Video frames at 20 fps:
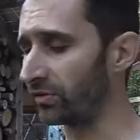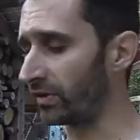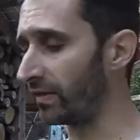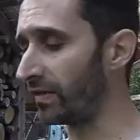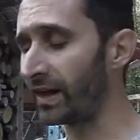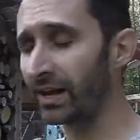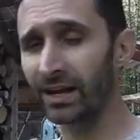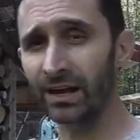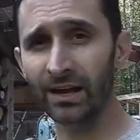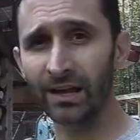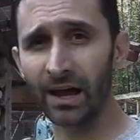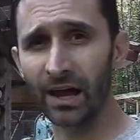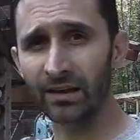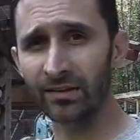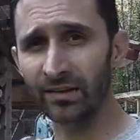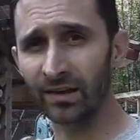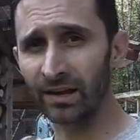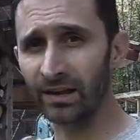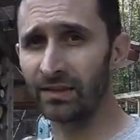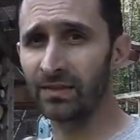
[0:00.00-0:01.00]
And like I, I
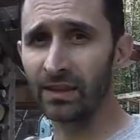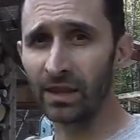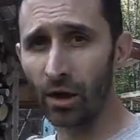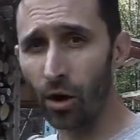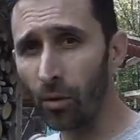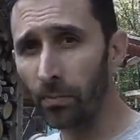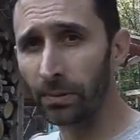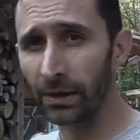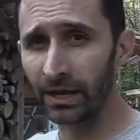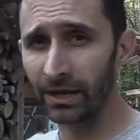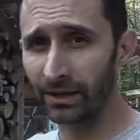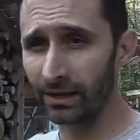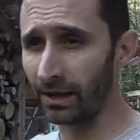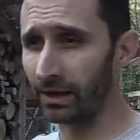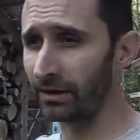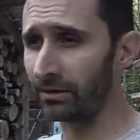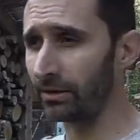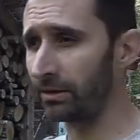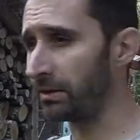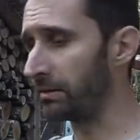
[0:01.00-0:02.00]
said in the opening,
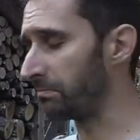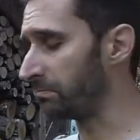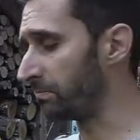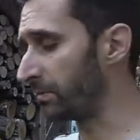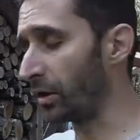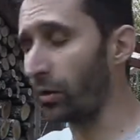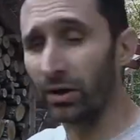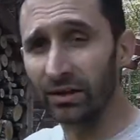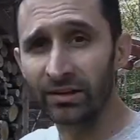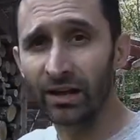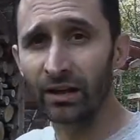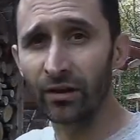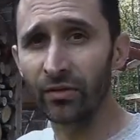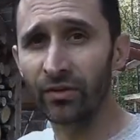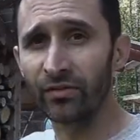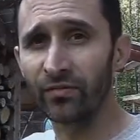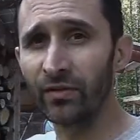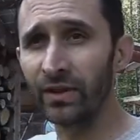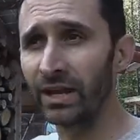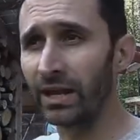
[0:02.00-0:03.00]
uh, in, you know, I titled
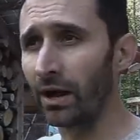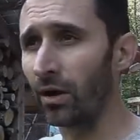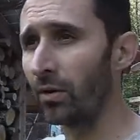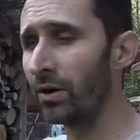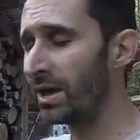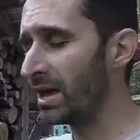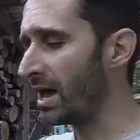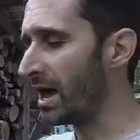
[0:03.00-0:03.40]
this video,